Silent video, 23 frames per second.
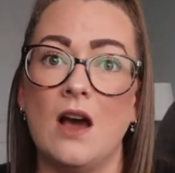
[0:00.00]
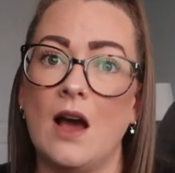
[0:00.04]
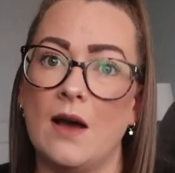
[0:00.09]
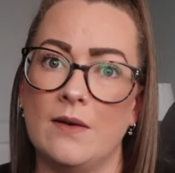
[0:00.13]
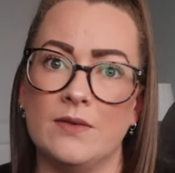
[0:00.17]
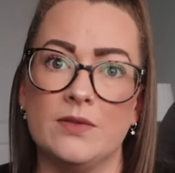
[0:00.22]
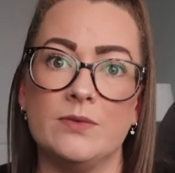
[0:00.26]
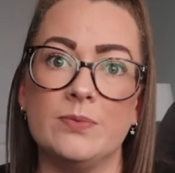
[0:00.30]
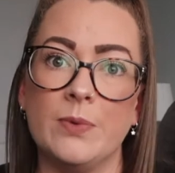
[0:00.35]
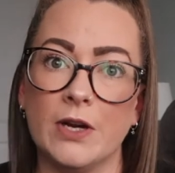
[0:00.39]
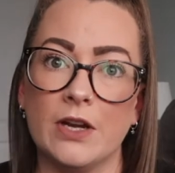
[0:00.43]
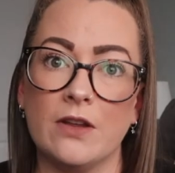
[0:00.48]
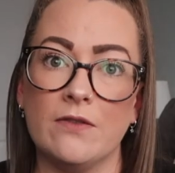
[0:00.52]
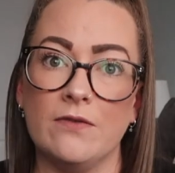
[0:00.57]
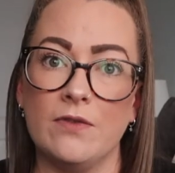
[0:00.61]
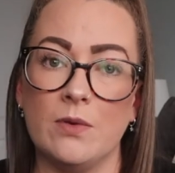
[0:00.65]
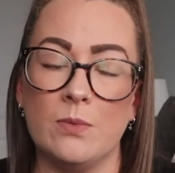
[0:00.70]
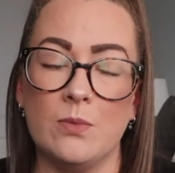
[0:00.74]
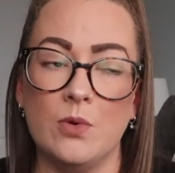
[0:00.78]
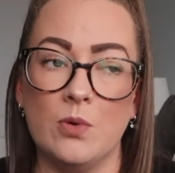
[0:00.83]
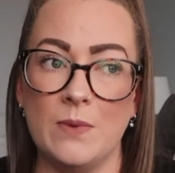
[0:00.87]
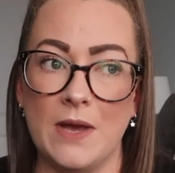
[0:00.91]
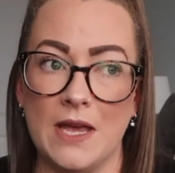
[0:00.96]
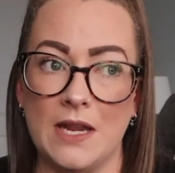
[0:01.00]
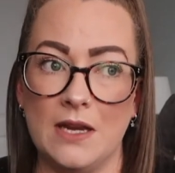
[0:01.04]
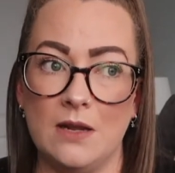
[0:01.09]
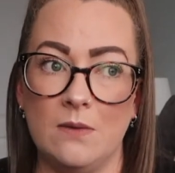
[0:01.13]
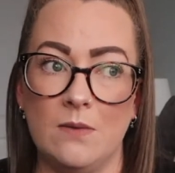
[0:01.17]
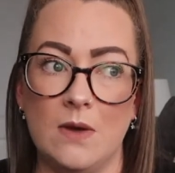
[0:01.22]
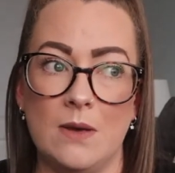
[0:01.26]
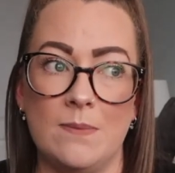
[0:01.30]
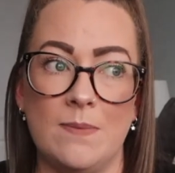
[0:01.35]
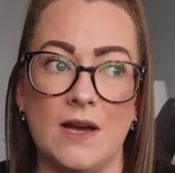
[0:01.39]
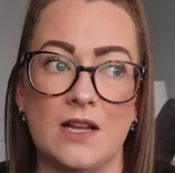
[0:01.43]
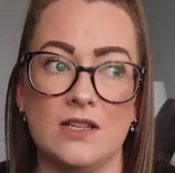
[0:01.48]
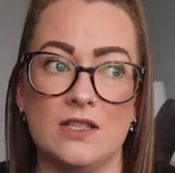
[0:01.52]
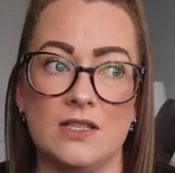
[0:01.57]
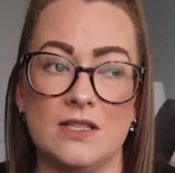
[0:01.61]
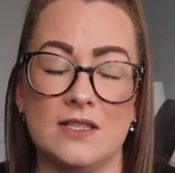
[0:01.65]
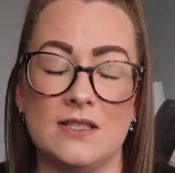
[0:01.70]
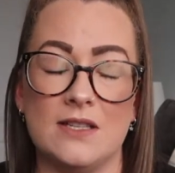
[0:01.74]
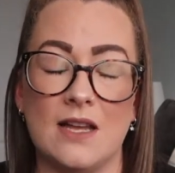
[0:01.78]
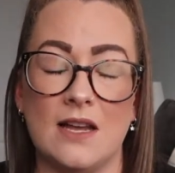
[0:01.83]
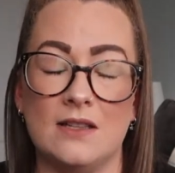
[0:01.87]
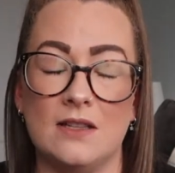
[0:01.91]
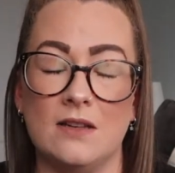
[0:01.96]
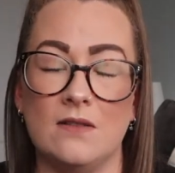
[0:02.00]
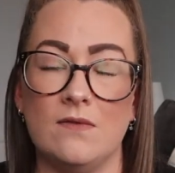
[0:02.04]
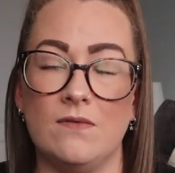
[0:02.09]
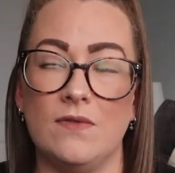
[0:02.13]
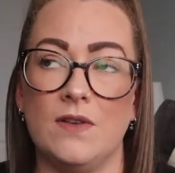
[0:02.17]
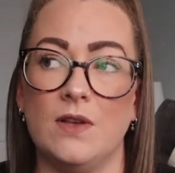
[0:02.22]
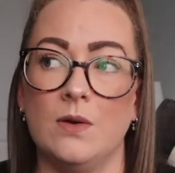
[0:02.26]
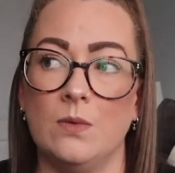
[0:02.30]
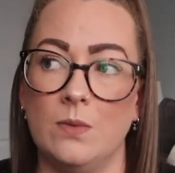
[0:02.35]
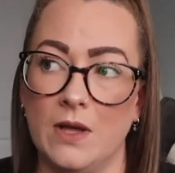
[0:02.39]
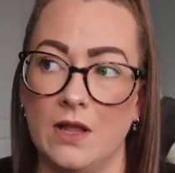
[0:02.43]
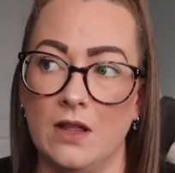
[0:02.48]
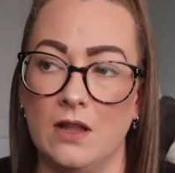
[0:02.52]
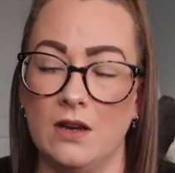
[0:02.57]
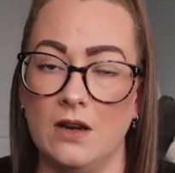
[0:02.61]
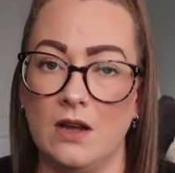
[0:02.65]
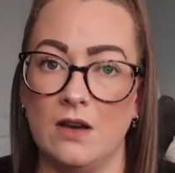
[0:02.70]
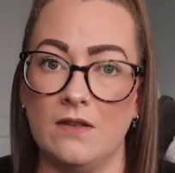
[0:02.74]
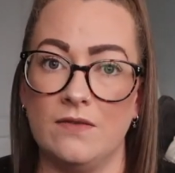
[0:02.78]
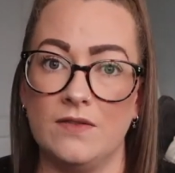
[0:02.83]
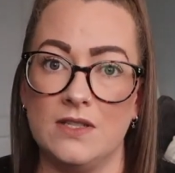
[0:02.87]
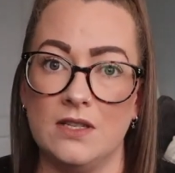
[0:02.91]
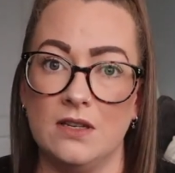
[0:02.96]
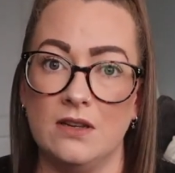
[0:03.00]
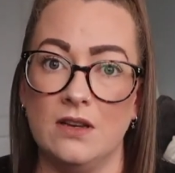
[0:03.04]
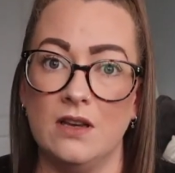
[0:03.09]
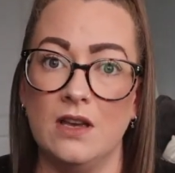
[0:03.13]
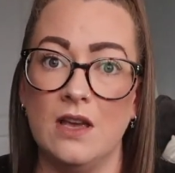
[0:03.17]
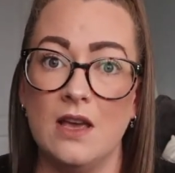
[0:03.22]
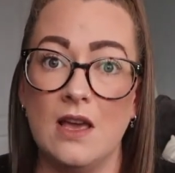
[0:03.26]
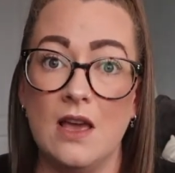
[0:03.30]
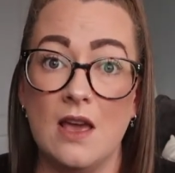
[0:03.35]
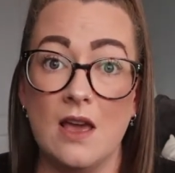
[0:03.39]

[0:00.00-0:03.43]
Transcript: I was working from home anyway, but I didn't feel well enough to